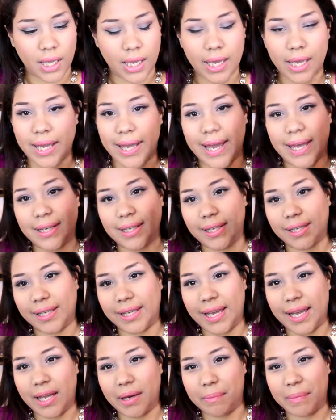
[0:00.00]
and
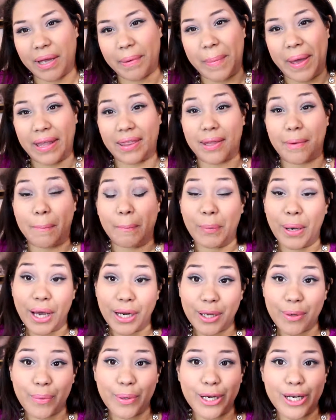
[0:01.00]
again by Bath &
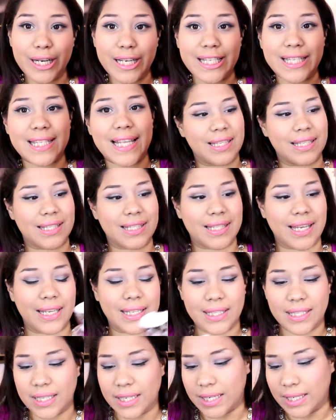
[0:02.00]
Body Works. The
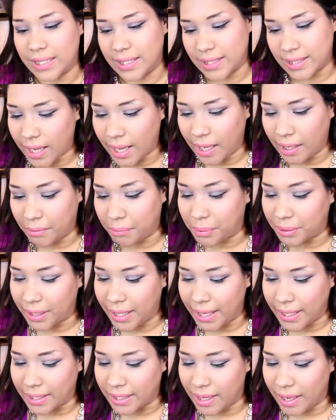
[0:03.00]
scent is a
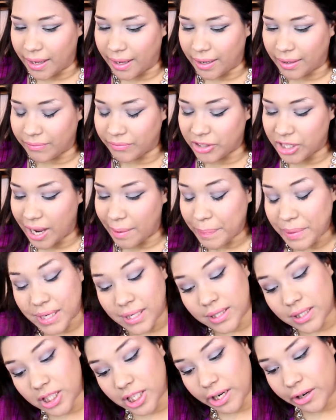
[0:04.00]
blend of
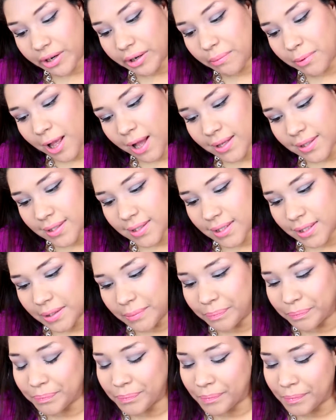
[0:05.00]
Japanese Cherry
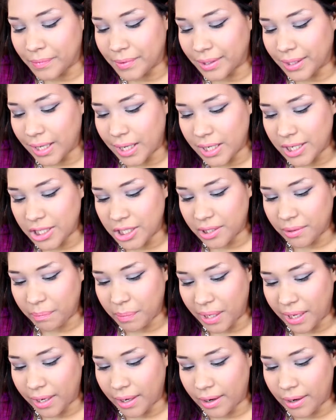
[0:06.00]
Blossom, Asian
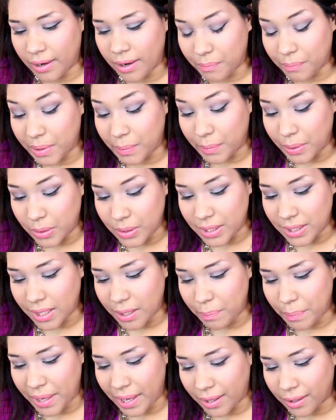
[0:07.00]
Pear,
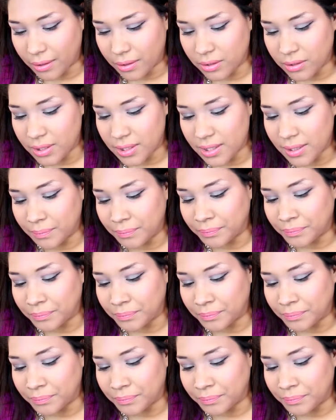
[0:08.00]
Mimosa Petals,